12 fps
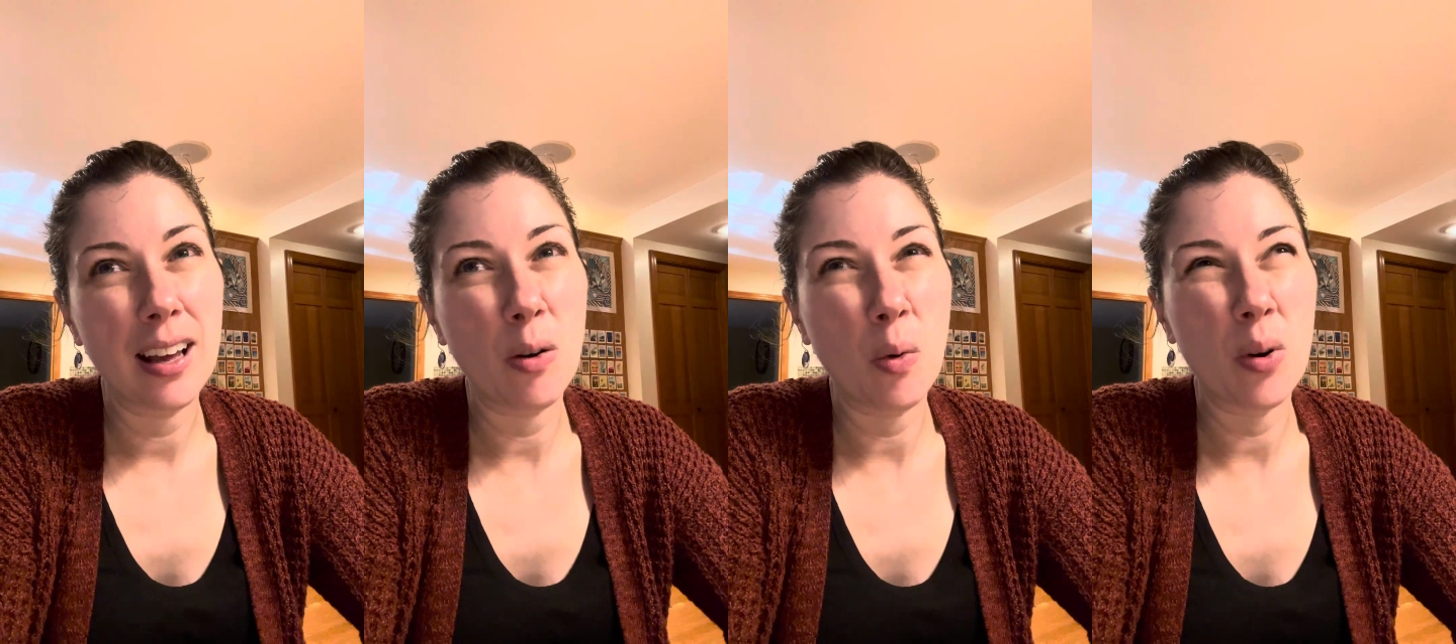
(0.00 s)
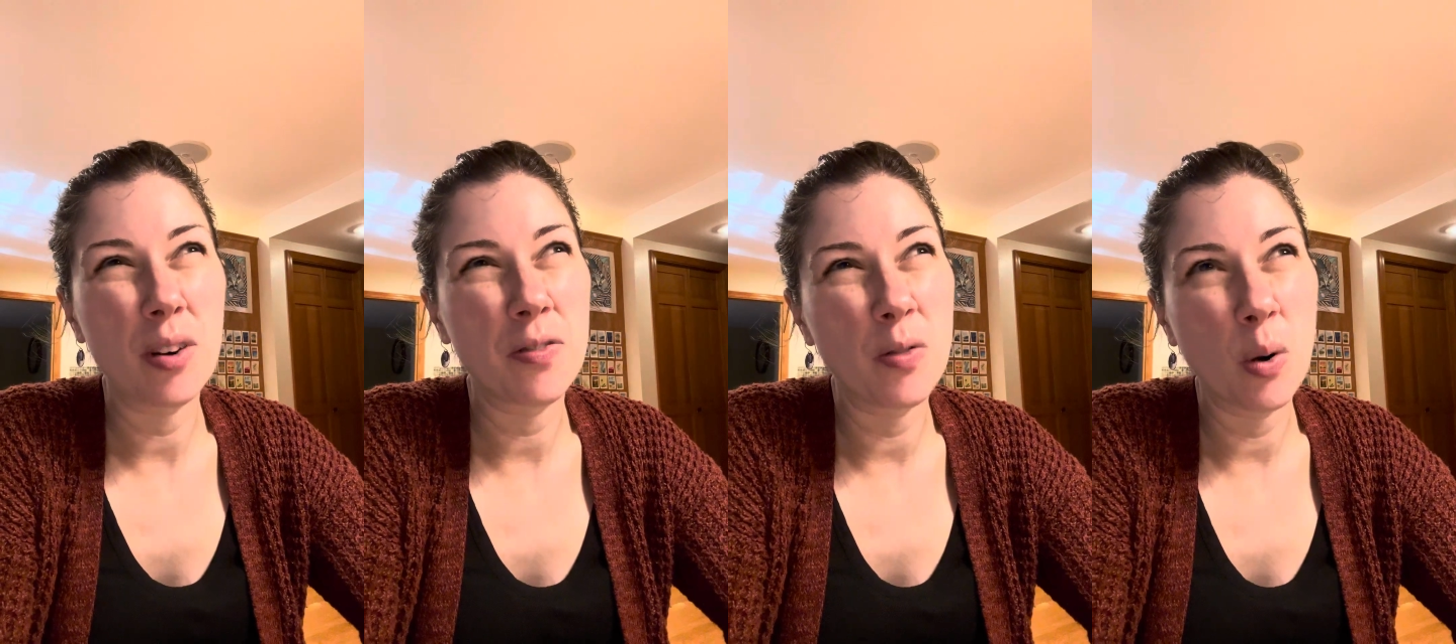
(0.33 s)
or a
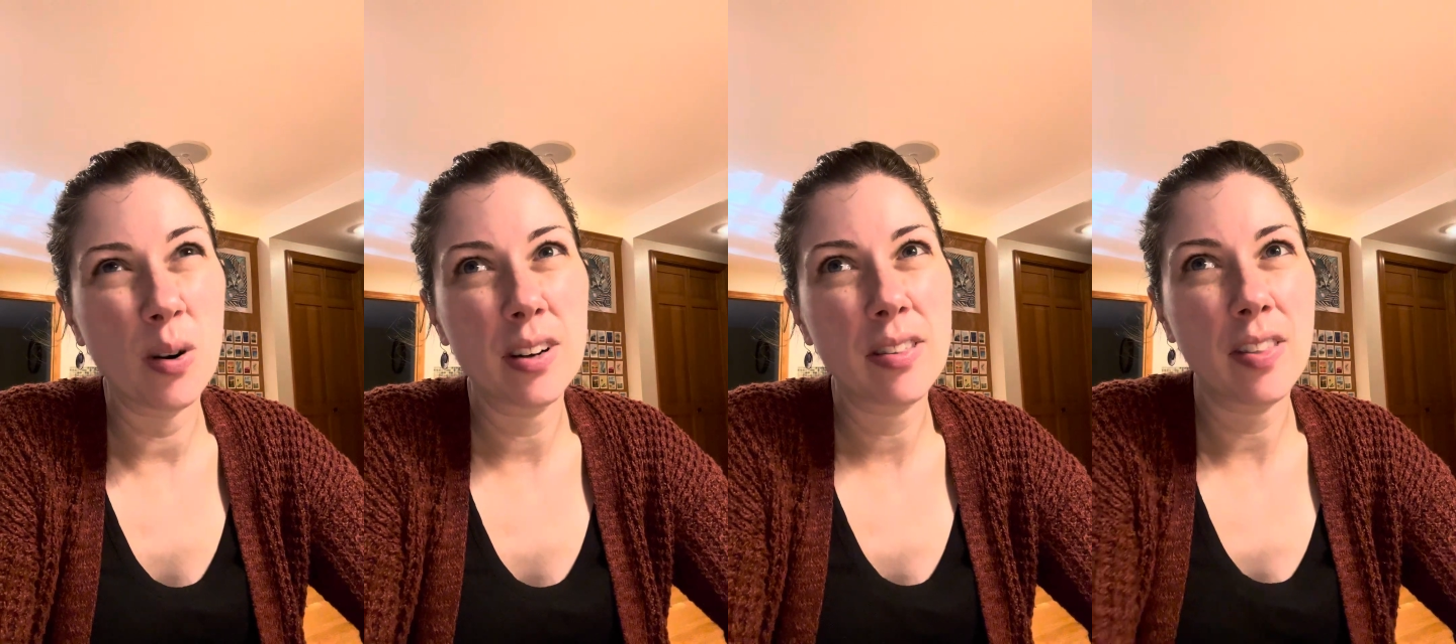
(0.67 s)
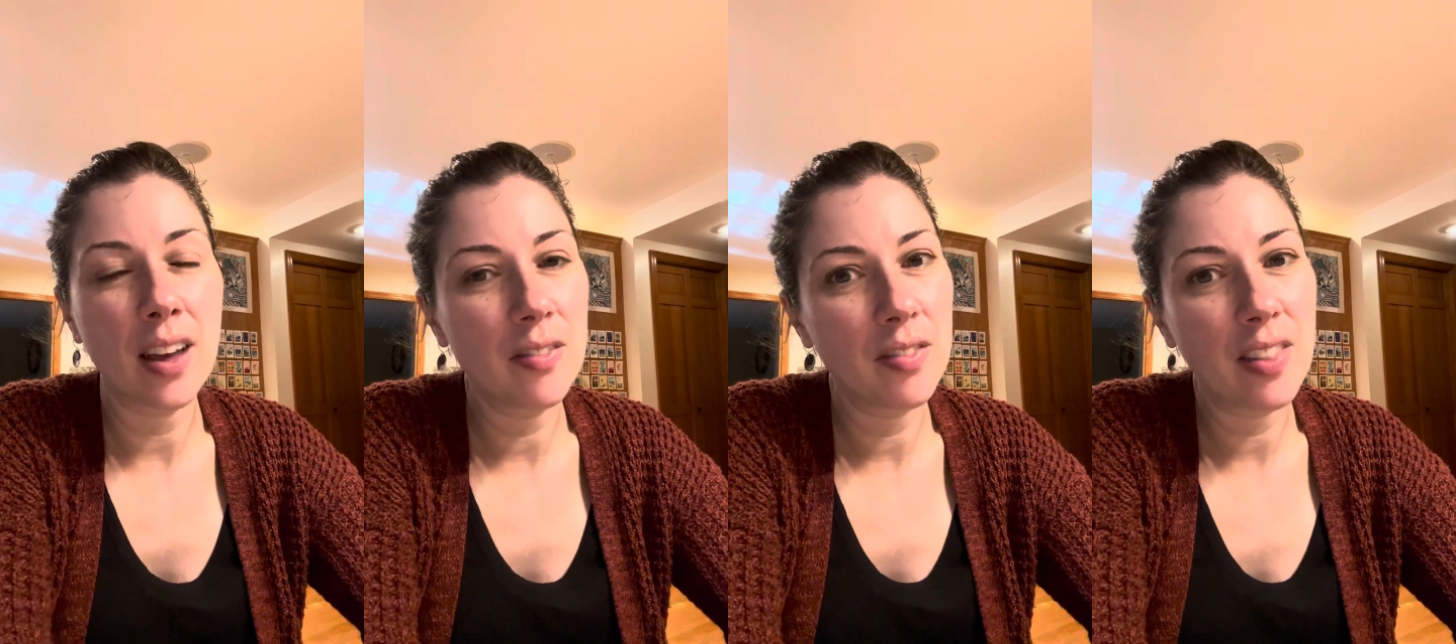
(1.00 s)
fourth
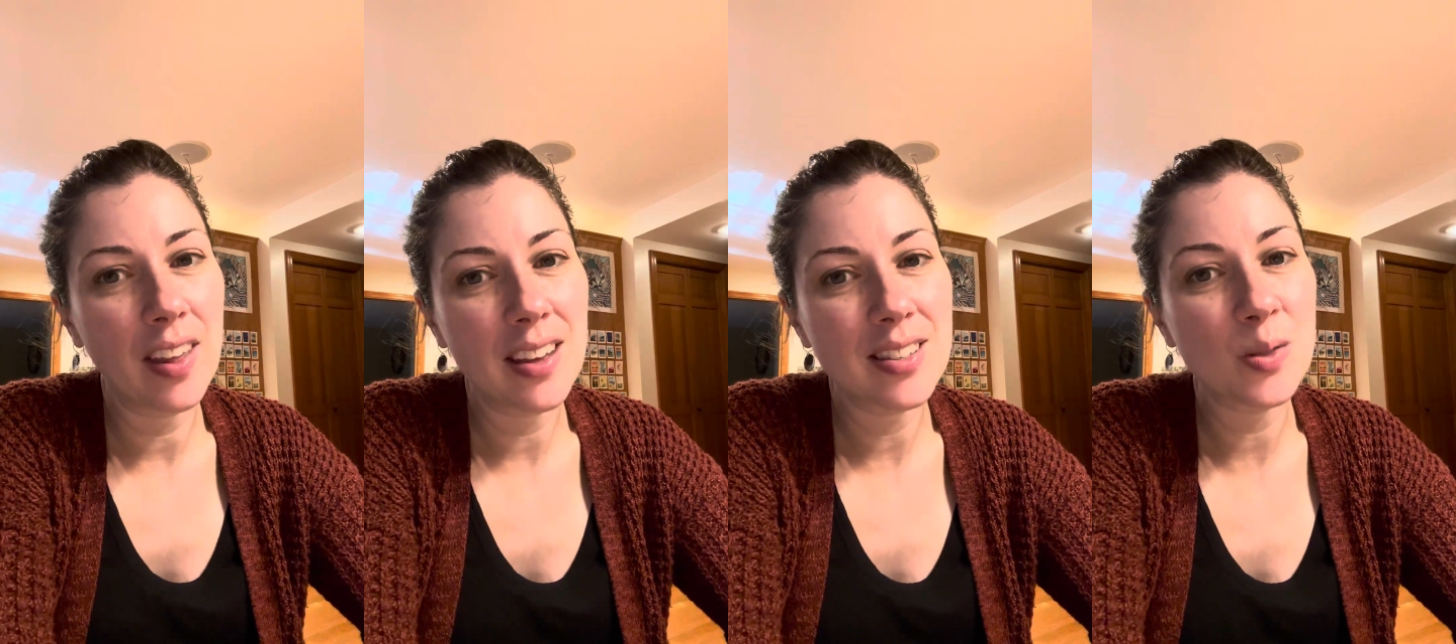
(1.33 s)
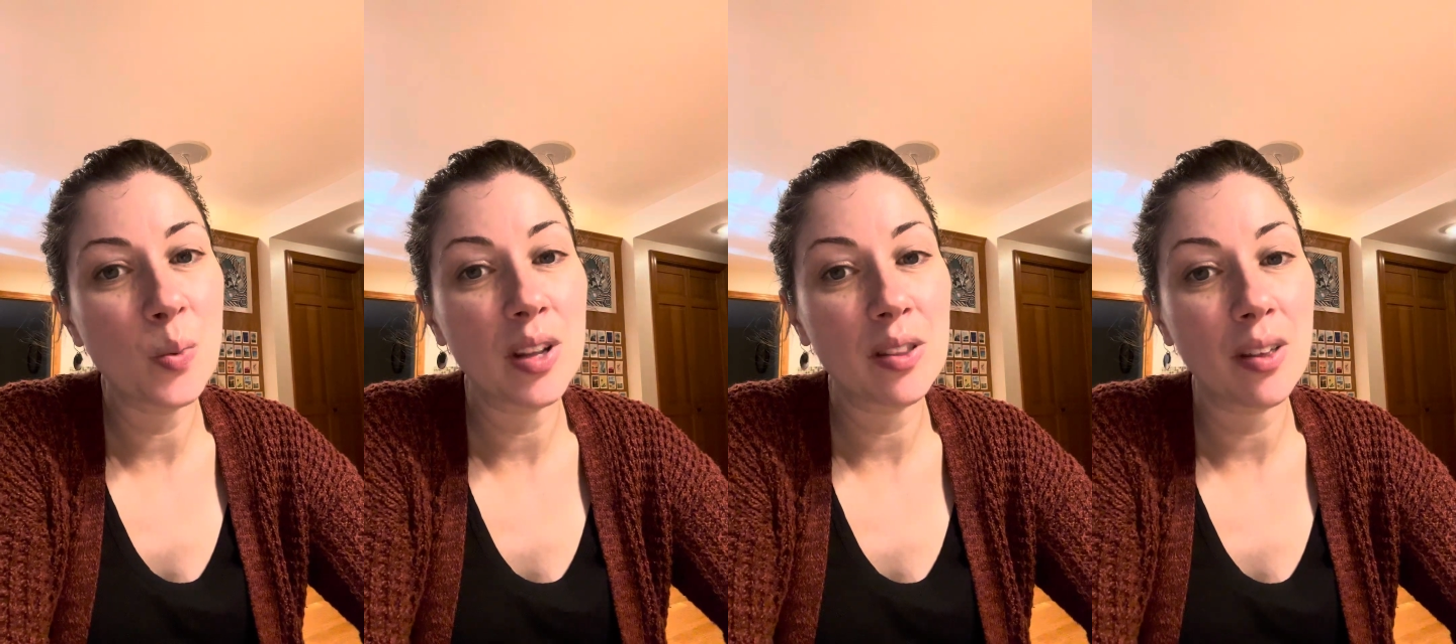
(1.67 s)
of this
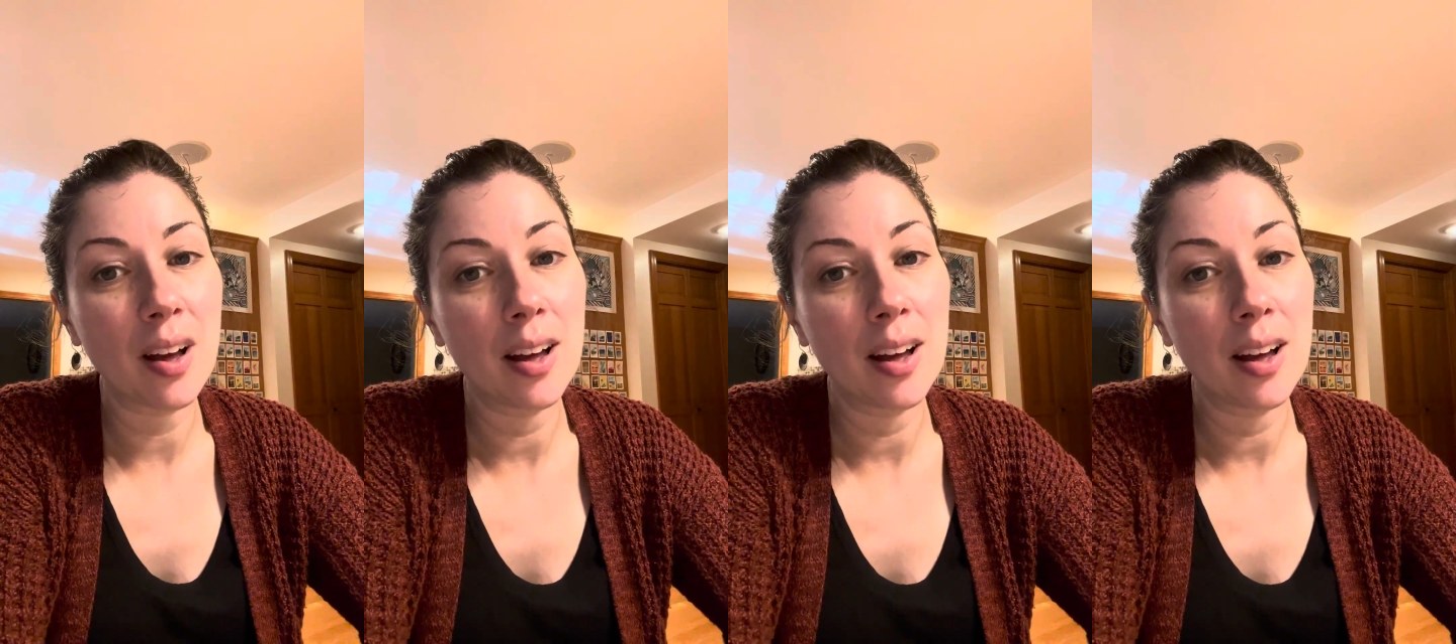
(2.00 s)
with